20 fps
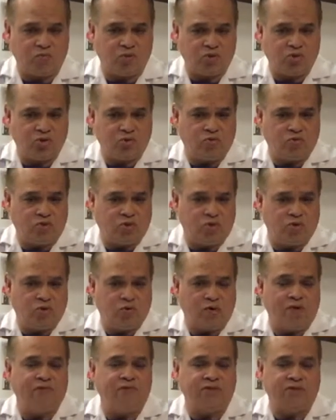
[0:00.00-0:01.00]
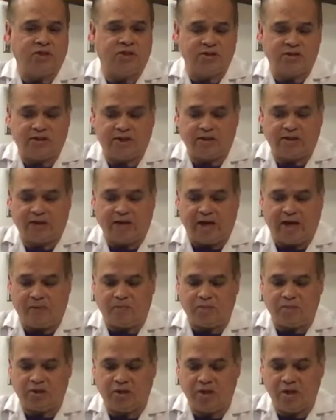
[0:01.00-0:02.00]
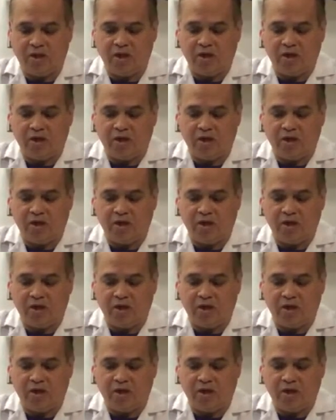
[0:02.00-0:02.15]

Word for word: to do and facilitate the labs.